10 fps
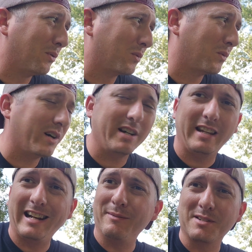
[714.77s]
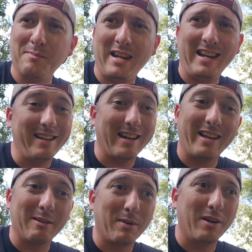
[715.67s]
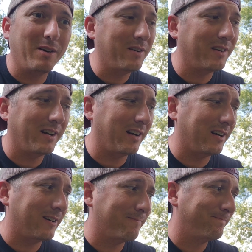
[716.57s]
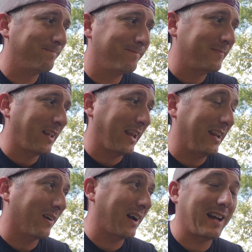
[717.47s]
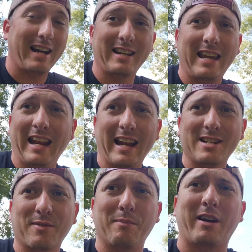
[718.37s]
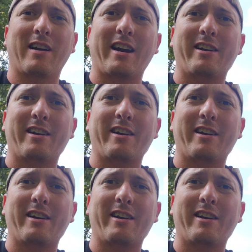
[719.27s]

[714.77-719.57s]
I pulled one, and it was me, not the bow. I can't ask for better